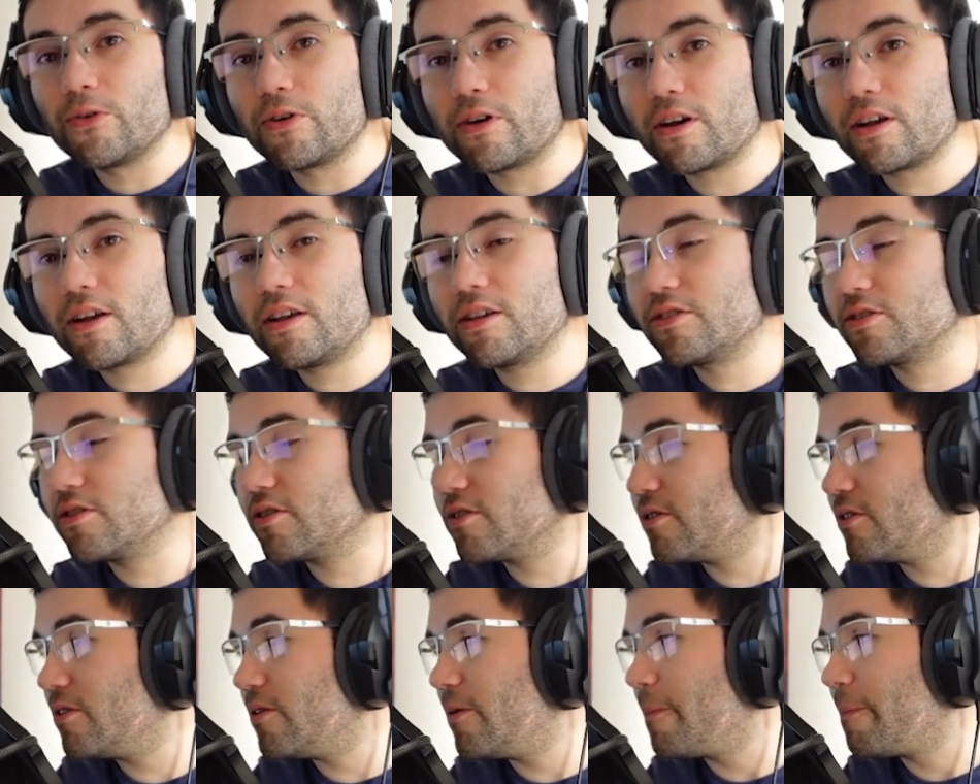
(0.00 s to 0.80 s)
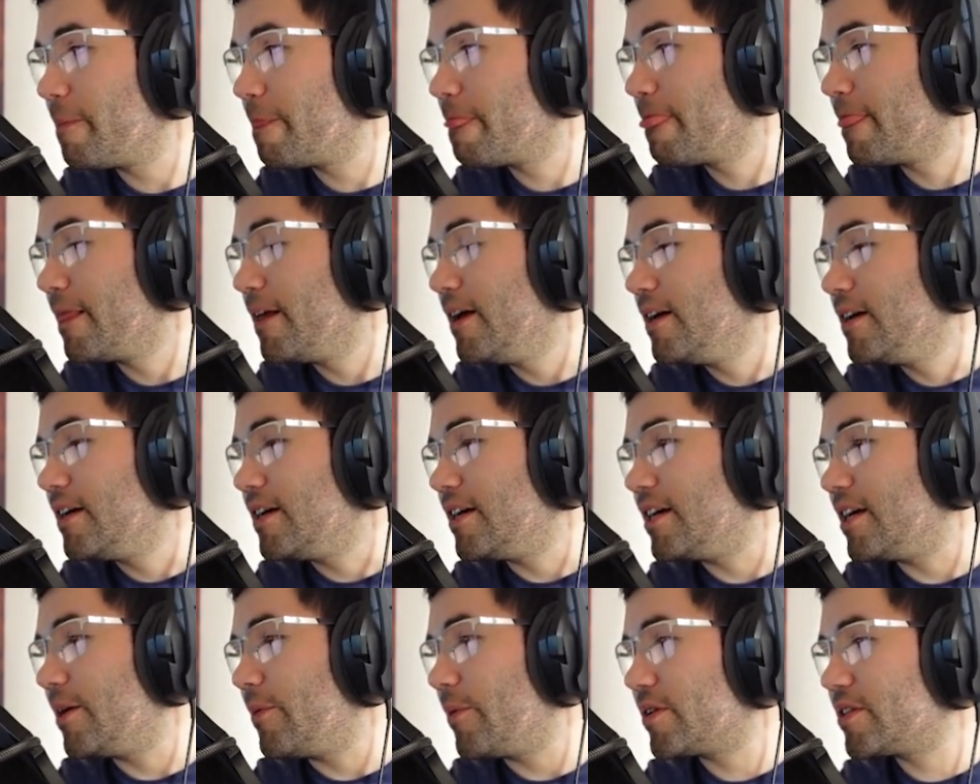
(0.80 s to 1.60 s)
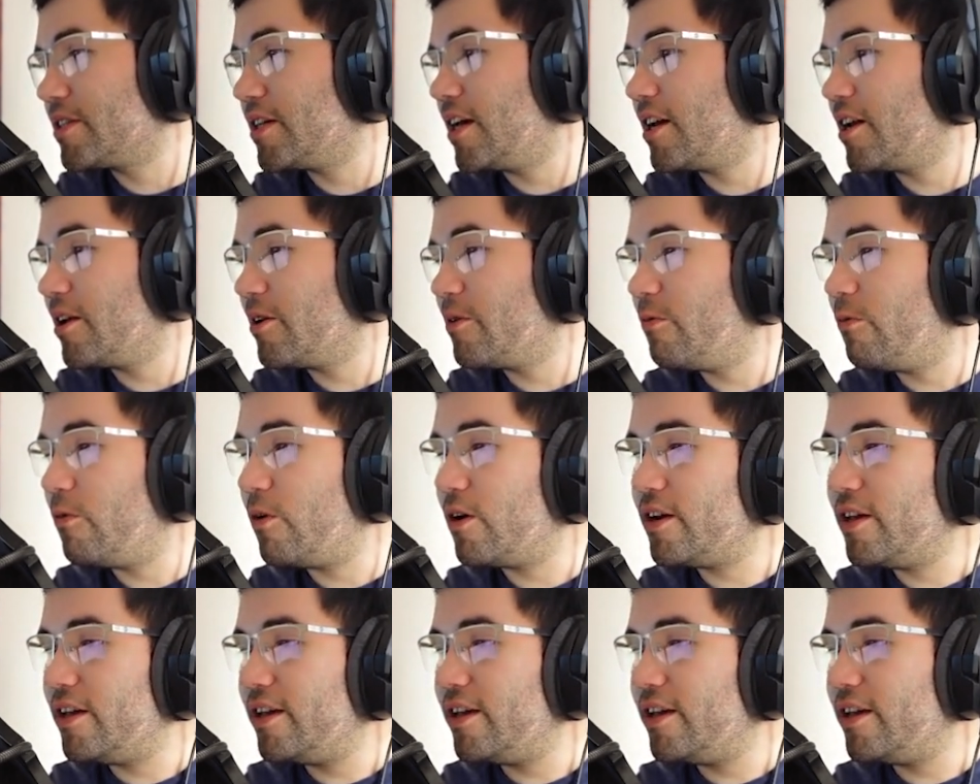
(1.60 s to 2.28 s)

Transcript: work. So I'm excited what